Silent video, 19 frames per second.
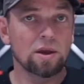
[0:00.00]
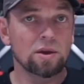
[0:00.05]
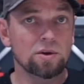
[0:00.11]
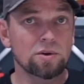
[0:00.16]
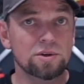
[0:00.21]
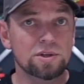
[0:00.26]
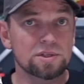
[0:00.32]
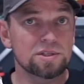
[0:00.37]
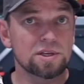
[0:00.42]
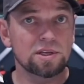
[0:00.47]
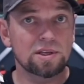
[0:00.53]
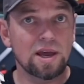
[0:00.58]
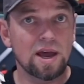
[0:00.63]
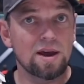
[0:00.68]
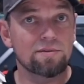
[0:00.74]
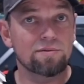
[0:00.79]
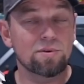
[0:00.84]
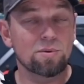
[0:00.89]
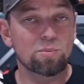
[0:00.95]
You just need to
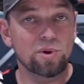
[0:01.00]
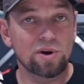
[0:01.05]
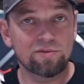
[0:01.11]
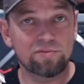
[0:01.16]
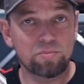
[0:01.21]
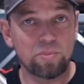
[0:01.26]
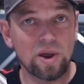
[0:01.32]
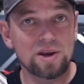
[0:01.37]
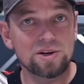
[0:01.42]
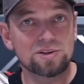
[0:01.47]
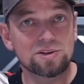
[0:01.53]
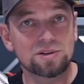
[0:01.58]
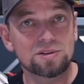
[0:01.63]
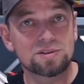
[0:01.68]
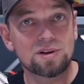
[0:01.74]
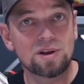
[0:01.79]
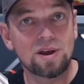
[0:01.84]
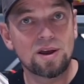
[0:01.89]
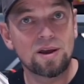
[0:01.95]
have a bit of
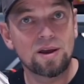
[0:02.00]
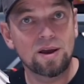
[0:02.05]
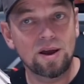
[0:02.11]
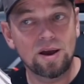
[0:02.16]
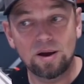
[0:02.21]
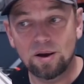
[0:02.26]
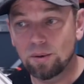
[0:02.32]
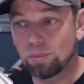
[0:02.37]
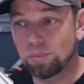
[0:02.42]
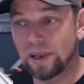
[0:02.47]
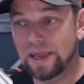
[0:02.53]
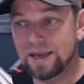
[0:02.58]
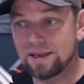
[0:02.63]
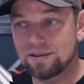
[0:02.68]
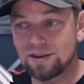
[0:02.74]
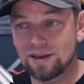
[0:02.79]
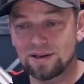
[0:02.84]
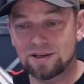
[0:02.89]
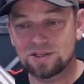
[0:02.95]
patience, a
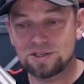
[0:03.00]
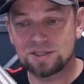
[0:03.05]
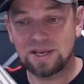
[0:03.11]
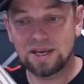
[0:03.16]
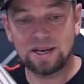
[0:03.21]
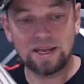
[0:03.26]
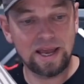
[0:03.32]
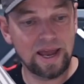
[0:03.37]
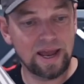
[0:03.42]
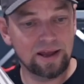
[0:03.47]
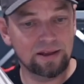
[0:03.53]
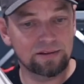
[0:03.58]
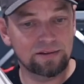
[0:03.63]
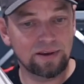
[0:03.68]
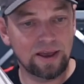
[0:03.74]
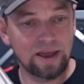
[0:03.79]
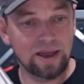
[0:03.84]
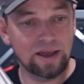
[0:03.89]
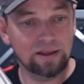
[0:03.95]
blade and a steady
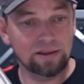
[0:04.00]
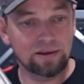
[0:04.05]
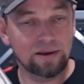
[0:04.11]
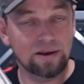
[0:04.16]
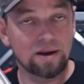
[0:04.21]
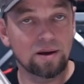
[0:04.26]
hand, and